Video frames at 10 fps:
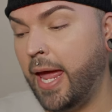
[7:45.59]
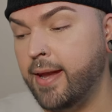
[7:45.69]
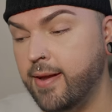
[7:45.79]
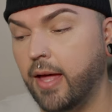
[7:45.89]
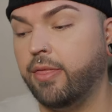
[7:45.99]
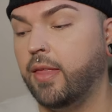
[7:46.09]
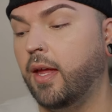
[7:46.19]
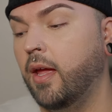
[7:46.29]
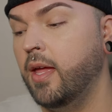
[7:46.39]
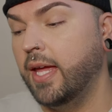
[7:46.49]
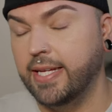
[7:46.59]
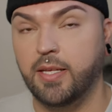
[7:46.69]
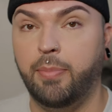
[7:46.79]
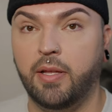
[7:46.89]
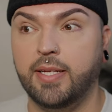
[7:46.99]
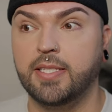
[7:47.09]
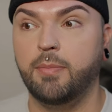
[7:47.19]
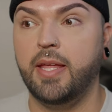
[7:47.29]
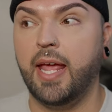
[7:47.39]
and nothing thing is appealing to me.